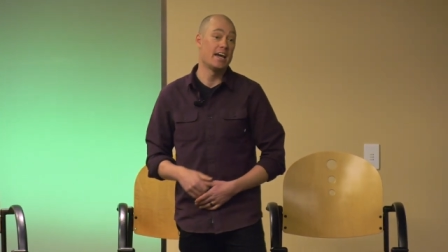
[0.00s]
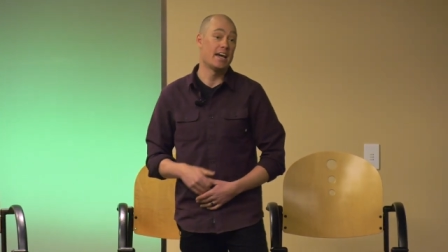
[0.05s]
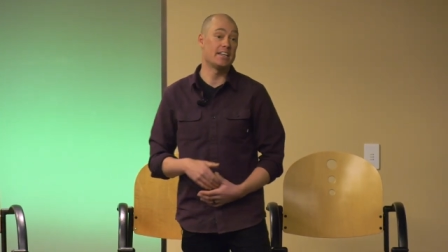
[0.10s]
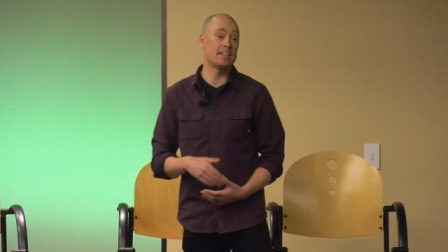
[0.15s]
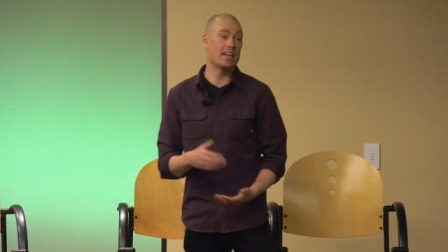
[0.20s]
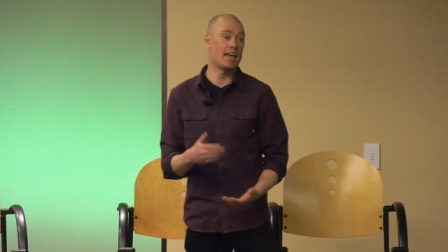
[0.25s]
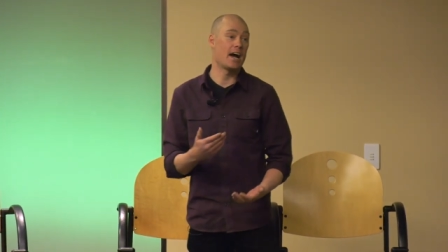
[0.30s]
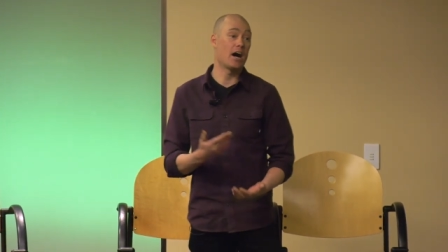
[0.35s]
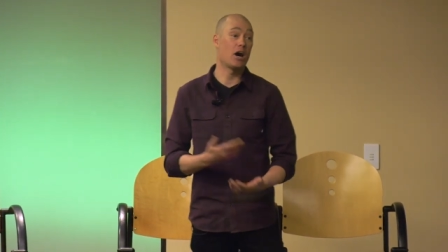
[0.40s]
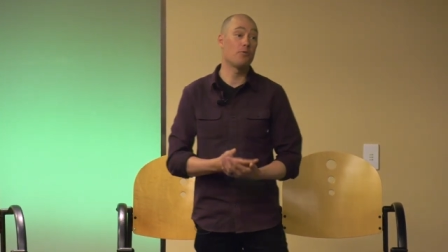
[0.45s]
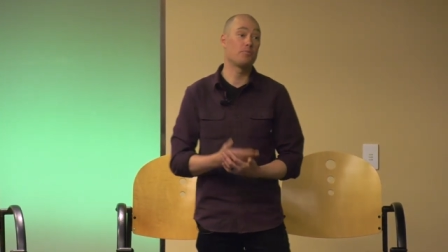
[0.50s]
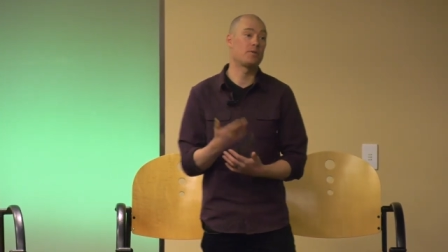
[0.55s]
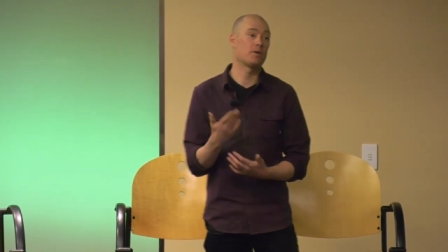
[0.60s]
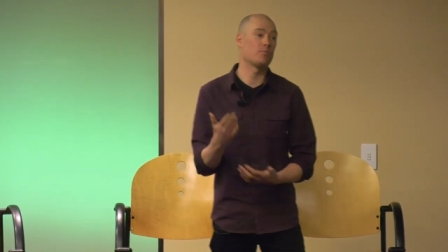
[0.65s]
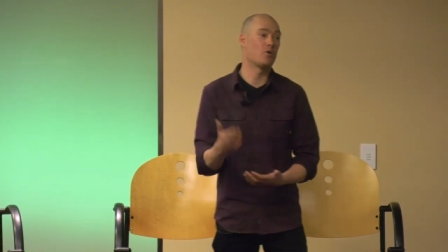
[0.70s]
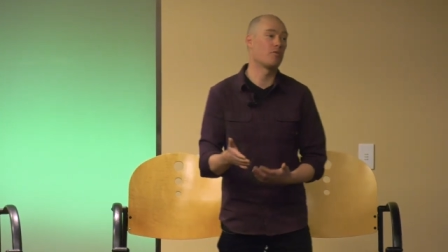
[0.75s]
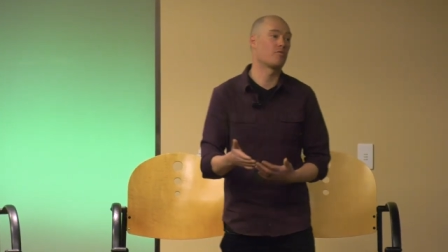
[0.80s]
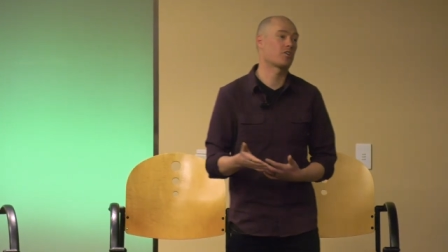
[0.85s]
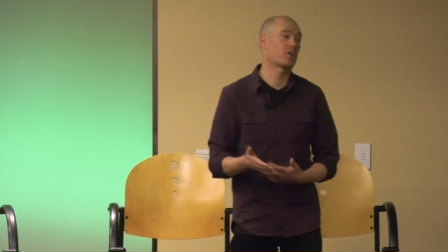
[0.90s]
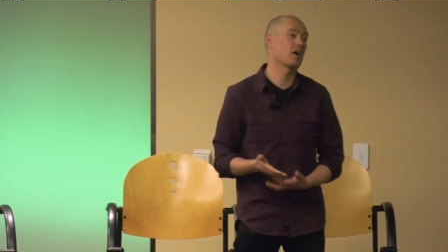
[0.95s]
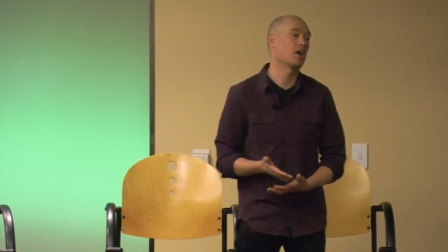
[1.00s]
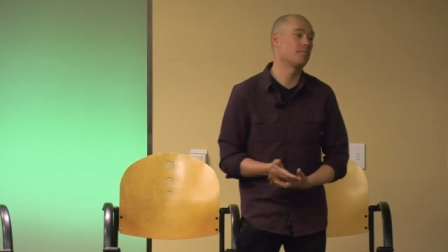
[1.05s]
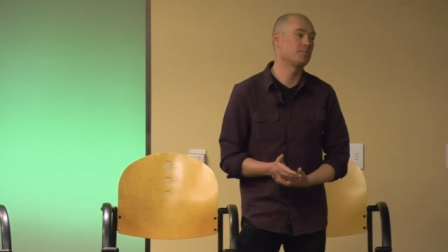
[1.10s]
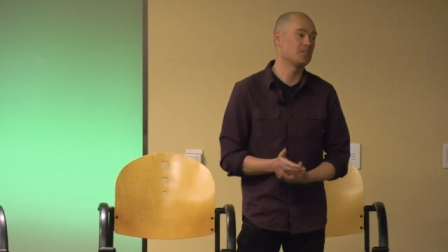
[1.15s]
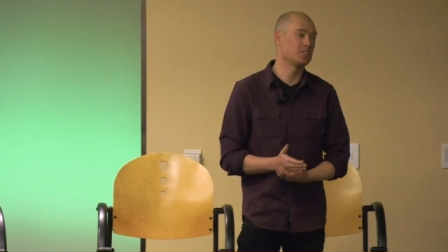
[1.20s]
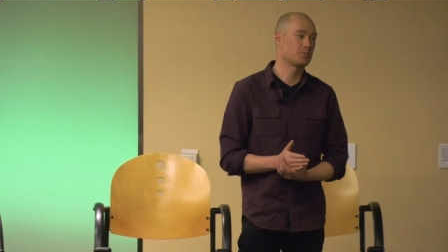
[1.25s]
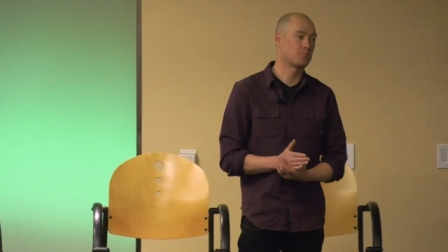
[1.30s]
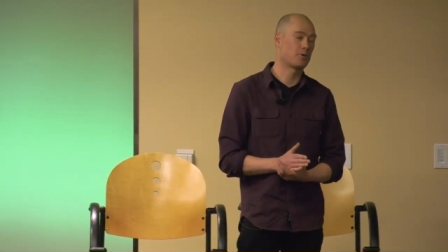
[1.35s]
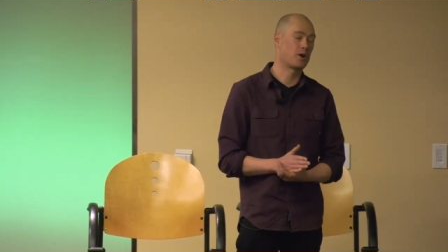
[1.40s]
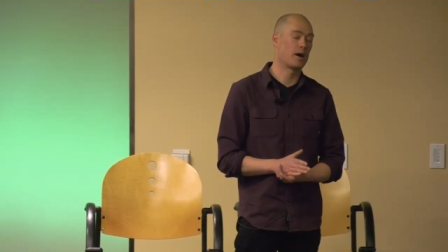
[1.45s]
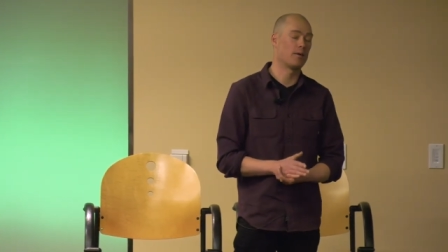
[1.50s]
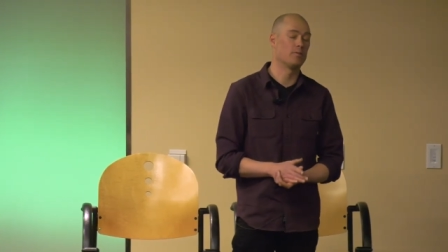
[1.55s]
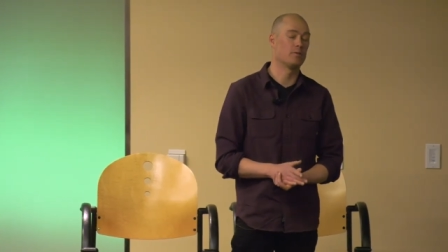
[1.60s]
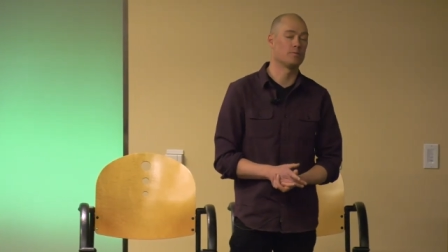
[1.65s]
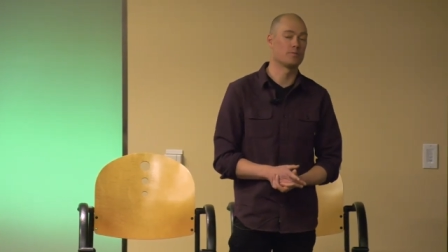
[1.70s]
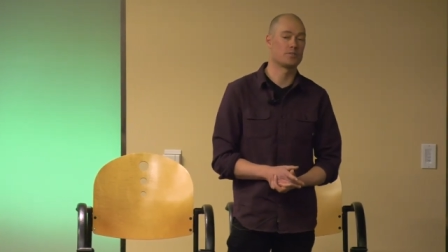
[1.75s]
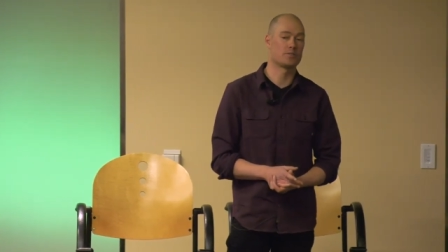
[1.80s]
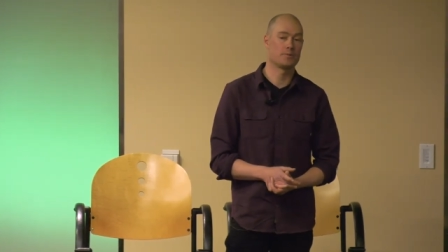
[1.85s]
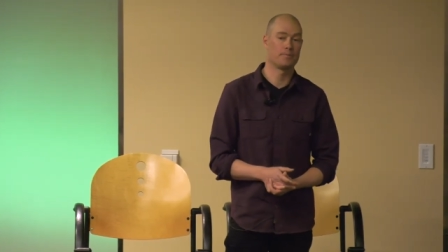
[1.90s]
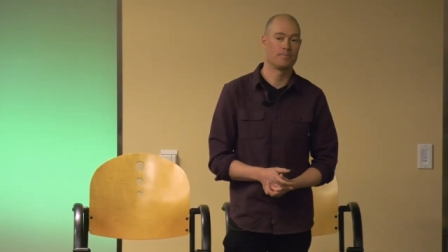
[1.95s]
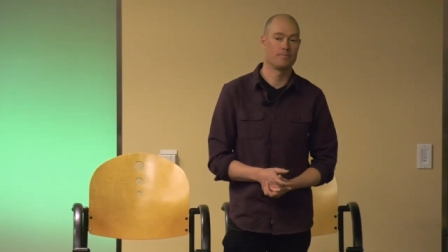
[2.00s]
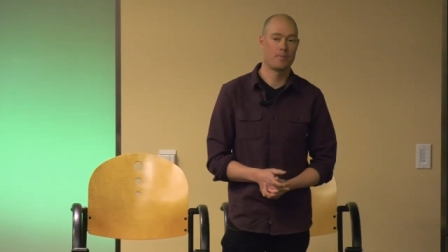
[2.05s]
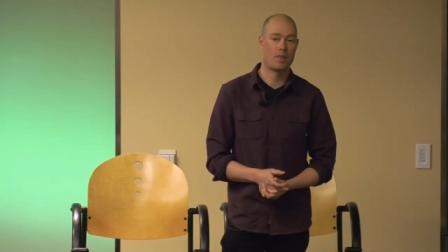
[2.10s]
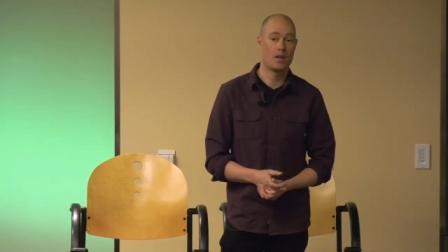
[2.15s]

and help them overcome these problems.